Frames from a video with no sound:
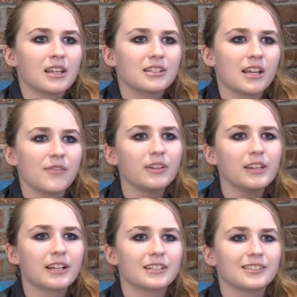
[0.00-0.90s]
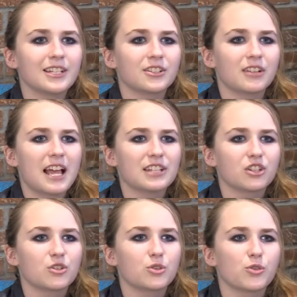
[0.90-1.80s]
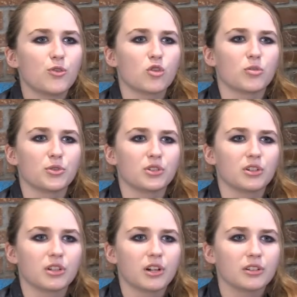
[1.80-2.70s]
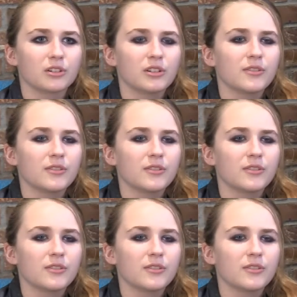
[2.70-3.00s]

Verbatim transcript: See, I feel like cassettes are the last true form of musical art.